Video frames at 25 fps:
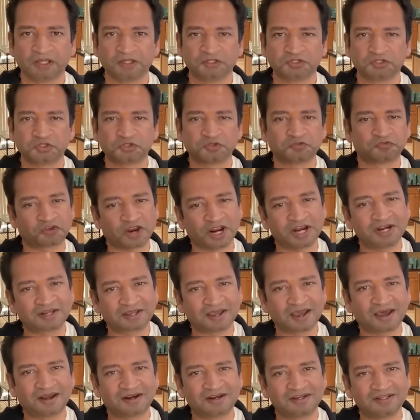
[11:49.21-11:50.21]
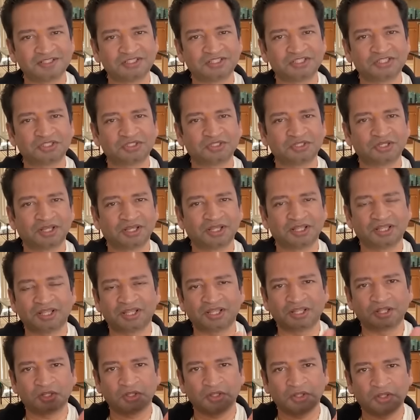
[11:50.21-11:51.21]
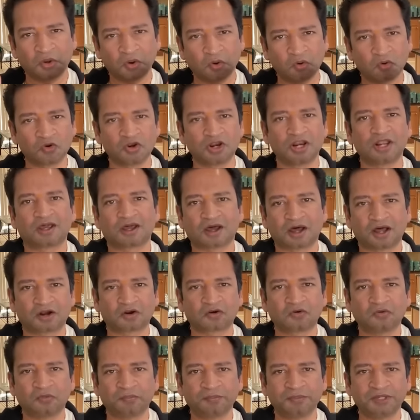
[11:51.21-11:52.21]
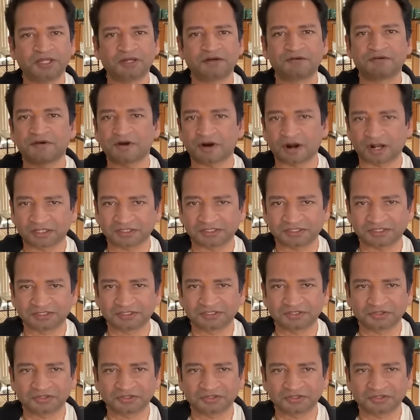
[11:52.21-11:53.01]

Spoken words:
So the flight carries the only cargo being drugs.